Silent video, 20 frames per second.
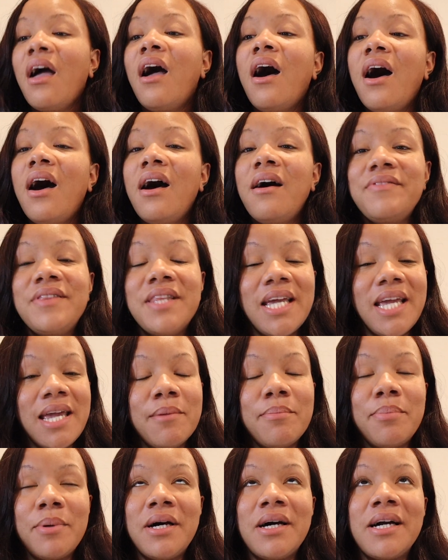of the
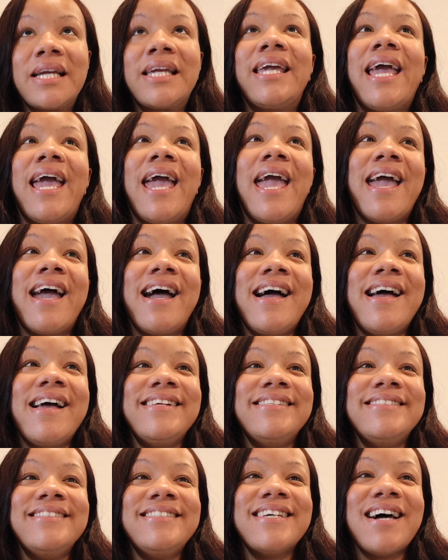ebook,
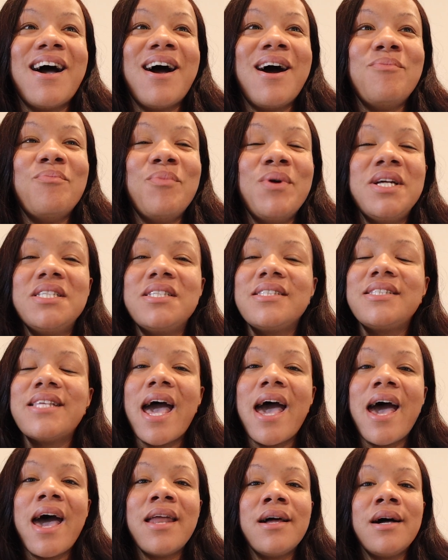and we just
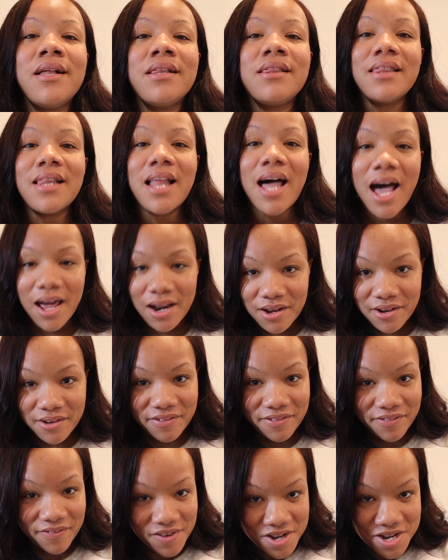had a lot
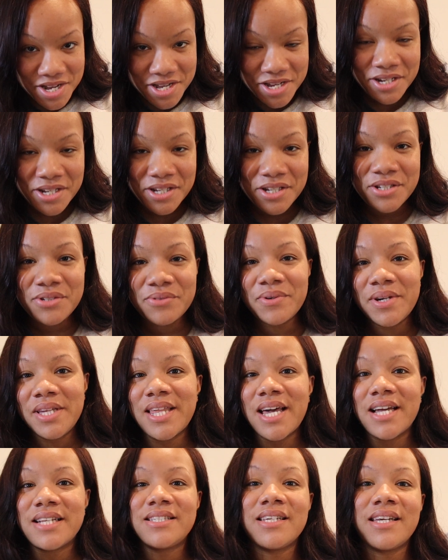of fun doing
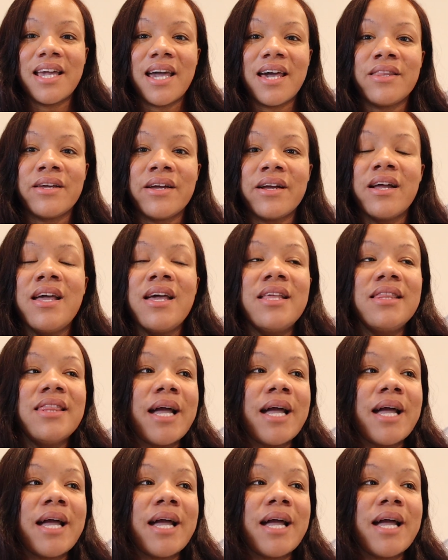that together.